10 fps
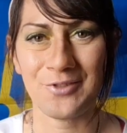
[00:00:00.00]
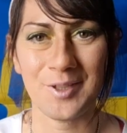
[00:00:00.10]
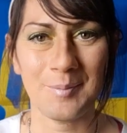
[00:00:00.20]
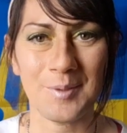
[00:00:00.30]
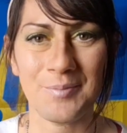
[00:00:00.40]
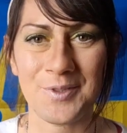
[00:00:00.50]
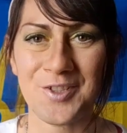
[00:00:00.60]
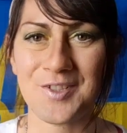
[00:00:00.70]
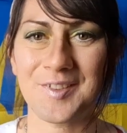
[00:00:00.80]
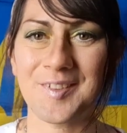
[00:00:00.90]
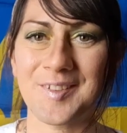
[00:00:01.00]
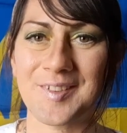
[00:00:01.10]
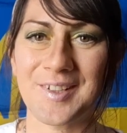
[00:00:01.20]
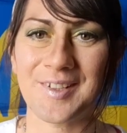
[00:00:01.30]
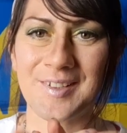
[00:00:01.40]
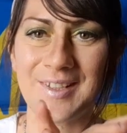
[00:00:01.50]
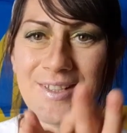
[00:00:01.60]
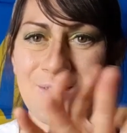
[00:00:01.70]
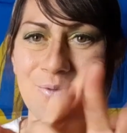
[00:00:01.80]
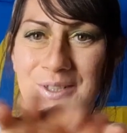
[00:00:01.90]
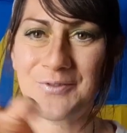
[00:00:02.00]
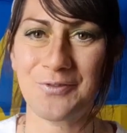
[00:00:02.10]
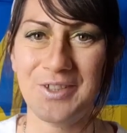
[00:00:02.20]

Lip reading: Kremlin pushed on society and went